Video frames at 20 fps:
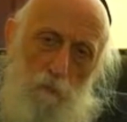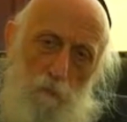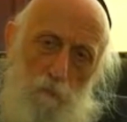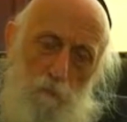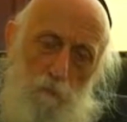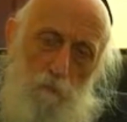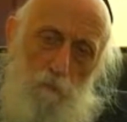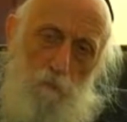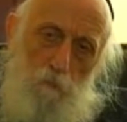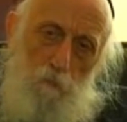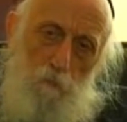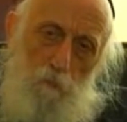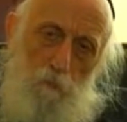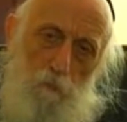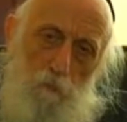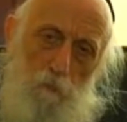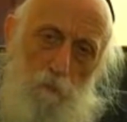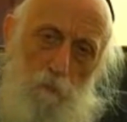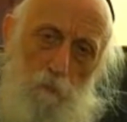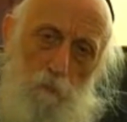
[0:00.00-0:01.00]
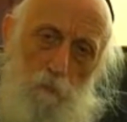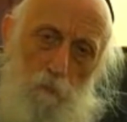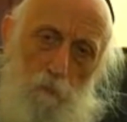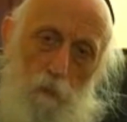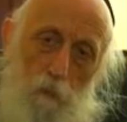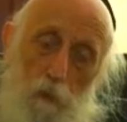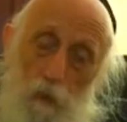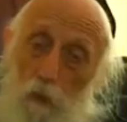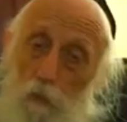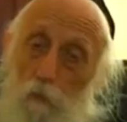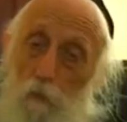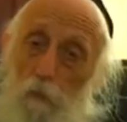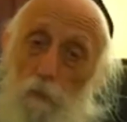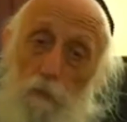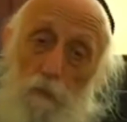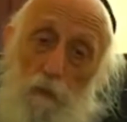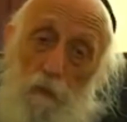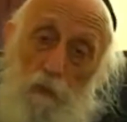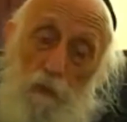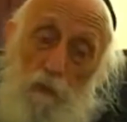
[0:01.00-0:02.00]
me. Now,
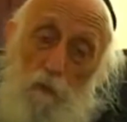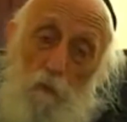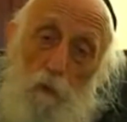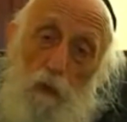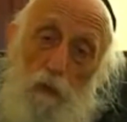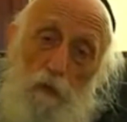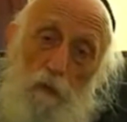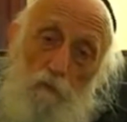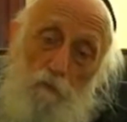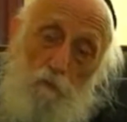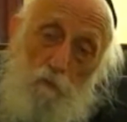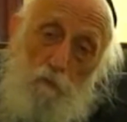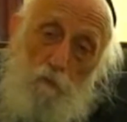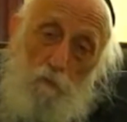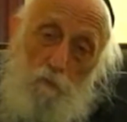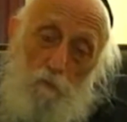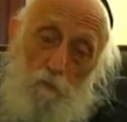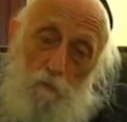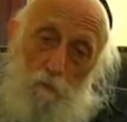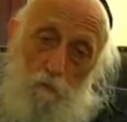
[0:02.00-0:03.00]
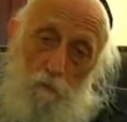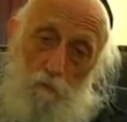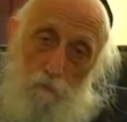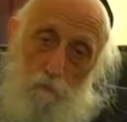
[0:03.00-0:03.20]
later on, after